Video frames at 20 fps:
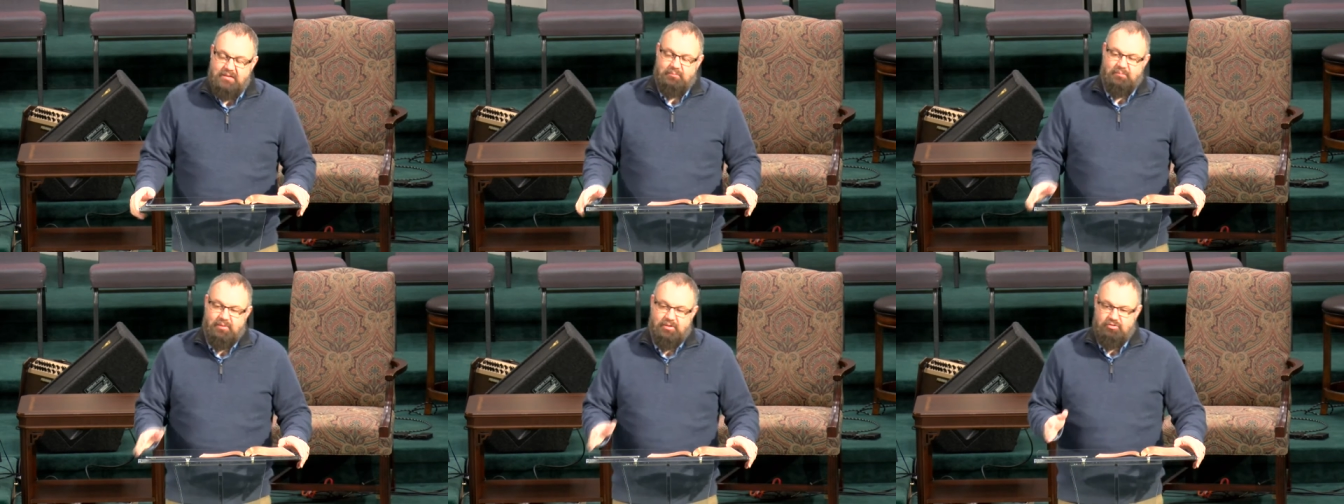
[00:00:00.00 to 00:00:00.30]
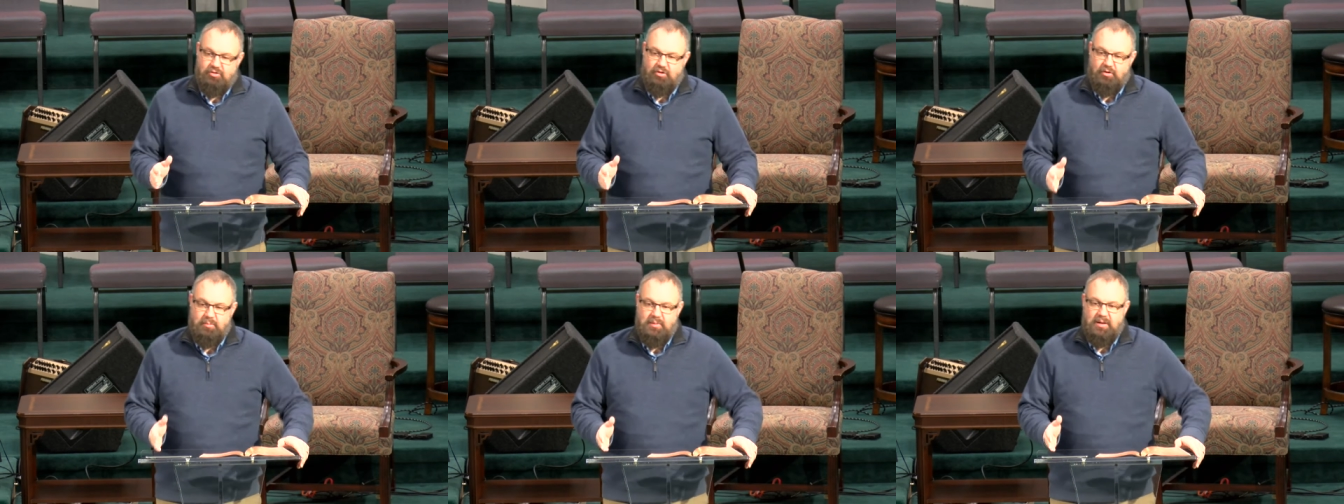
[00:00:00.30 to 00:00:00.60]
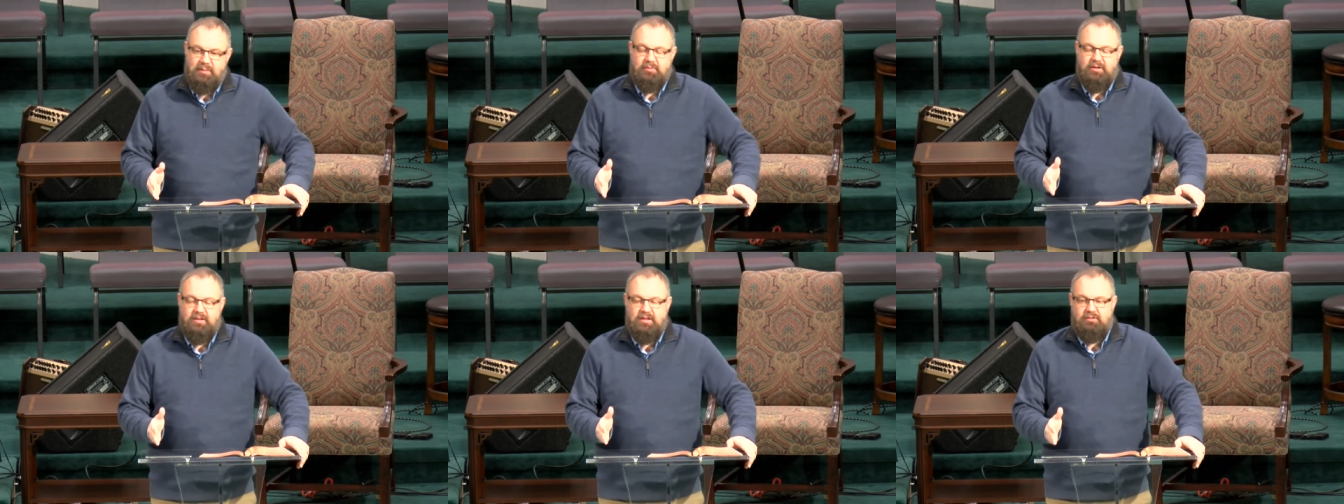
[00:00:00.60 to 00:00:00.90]
But you
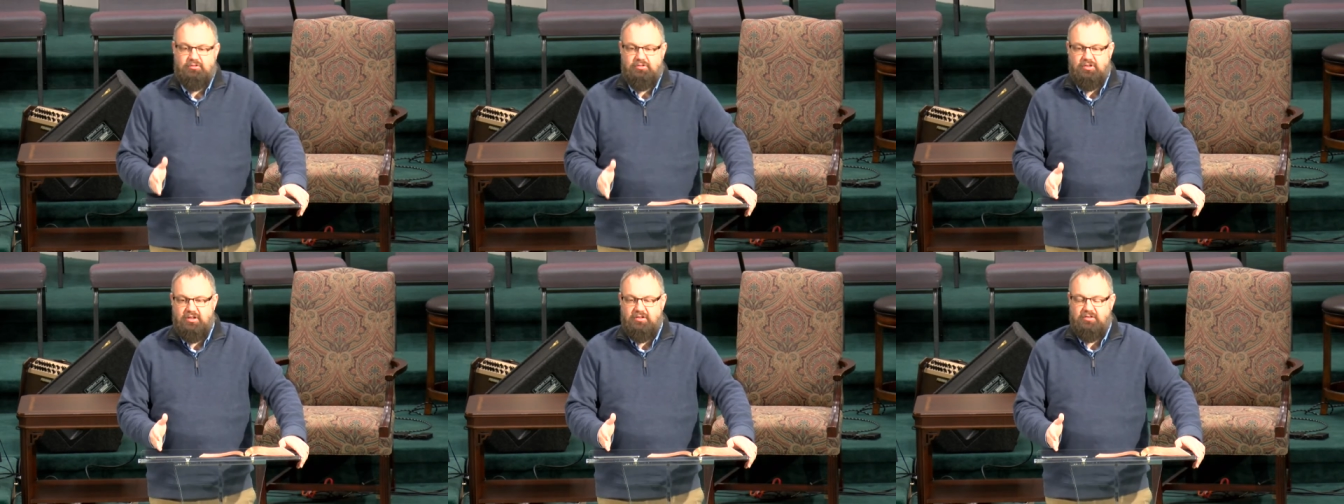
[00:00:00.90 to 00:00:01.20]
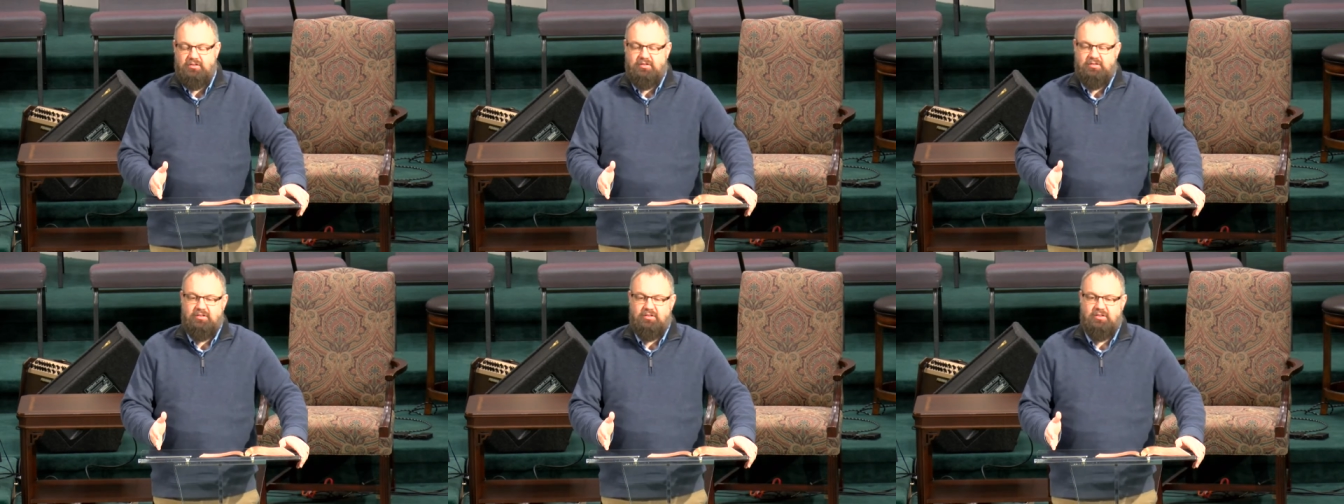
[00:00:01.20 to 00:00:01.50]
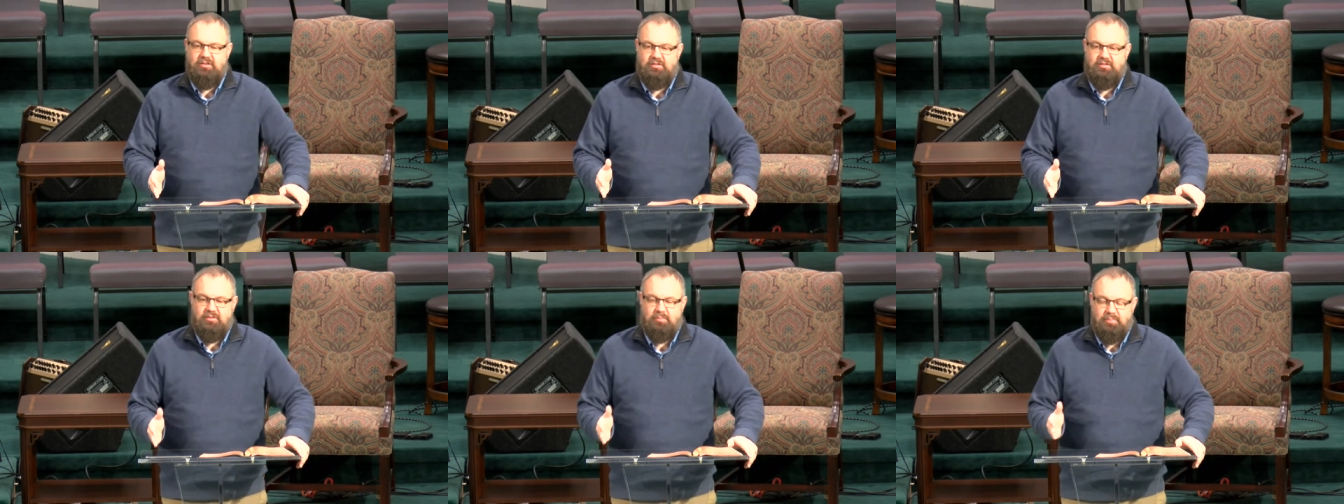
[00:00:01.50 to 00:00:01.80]
remember that Jesus
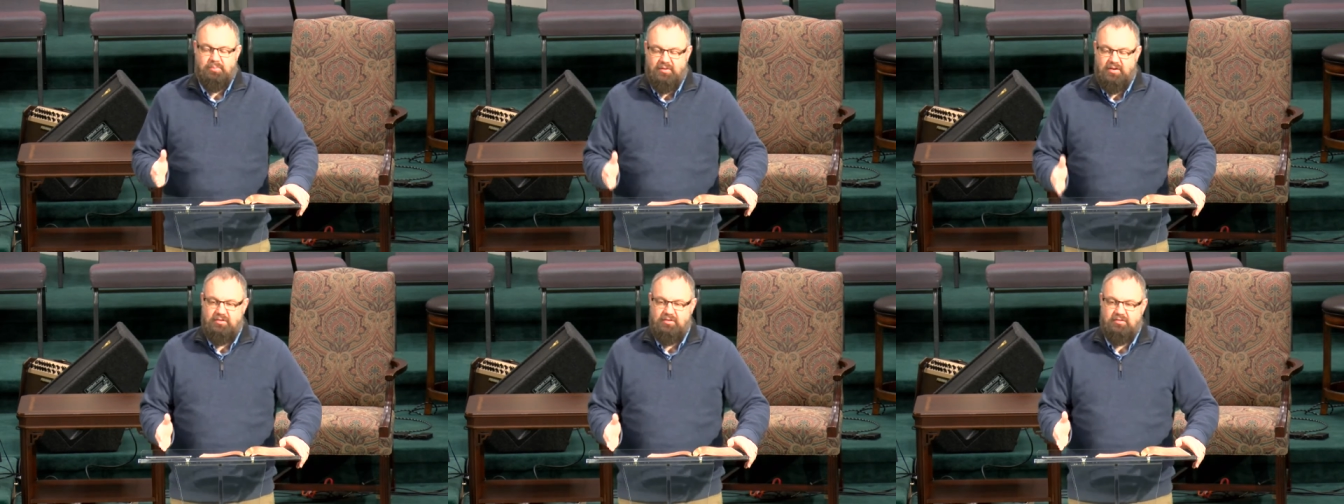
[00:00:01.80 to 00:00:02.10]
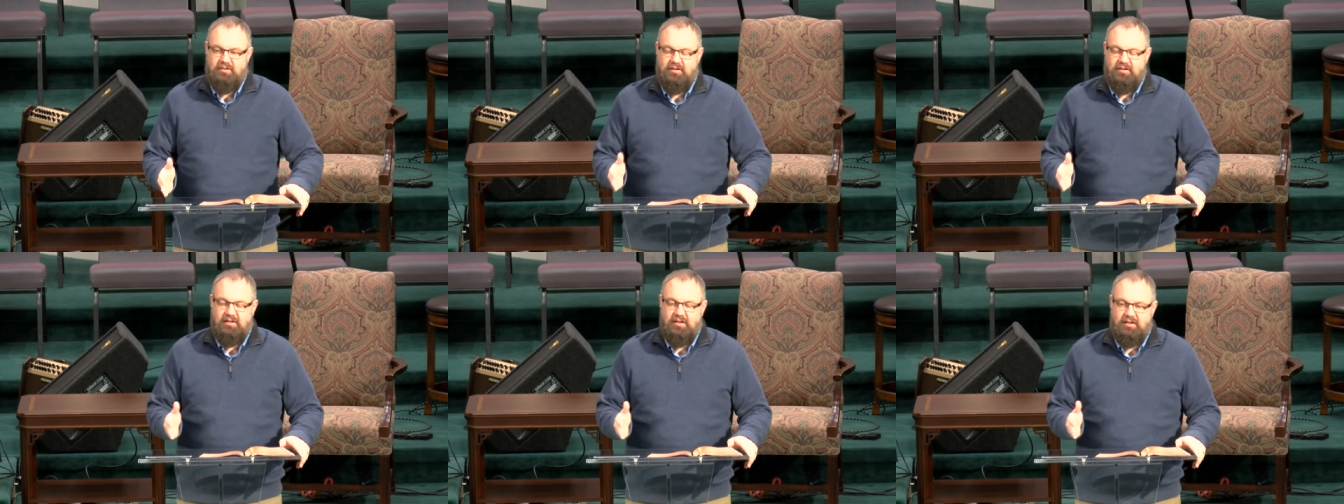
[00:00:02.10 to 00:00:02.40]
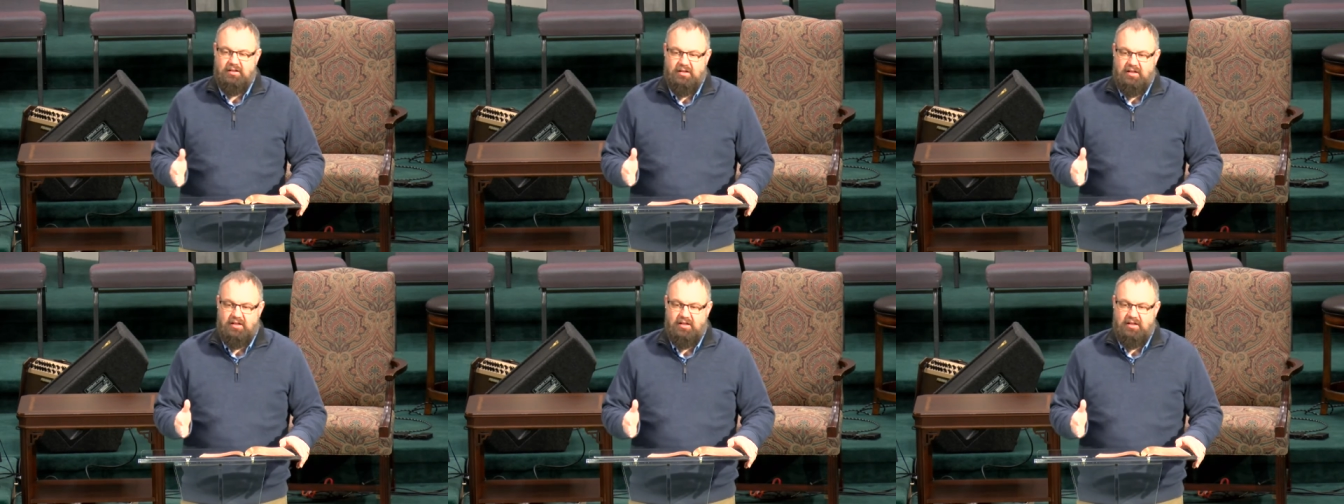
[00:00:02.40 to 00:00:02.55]
is a priest in the,